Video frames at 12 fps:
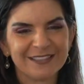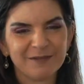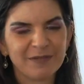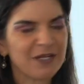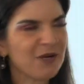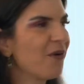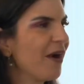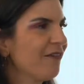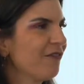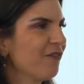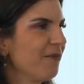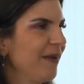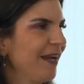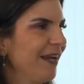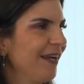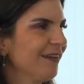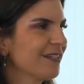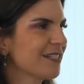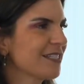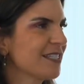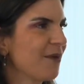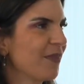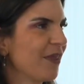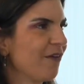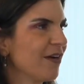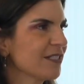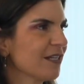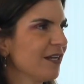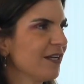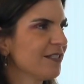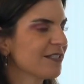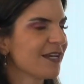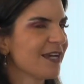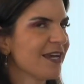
be quiet for a minute and just sit with their eyes closed.